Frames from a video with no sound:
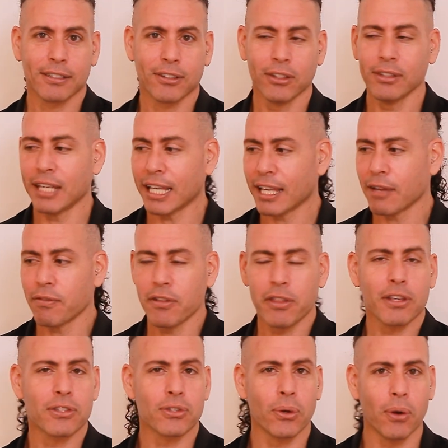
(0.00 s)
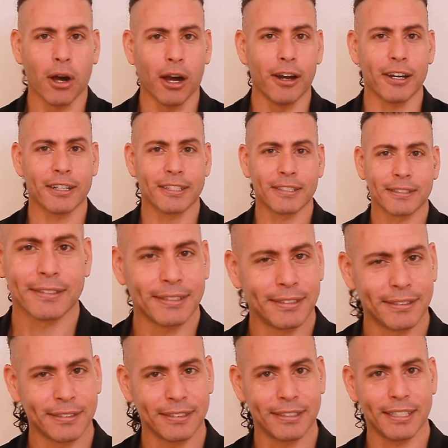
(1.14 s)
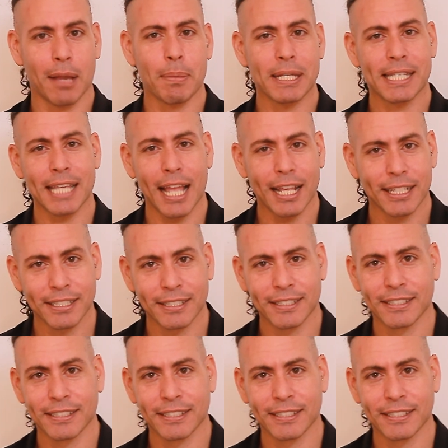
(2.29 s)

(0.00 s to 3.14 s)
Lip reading: Don't take everything so hard. Namaste.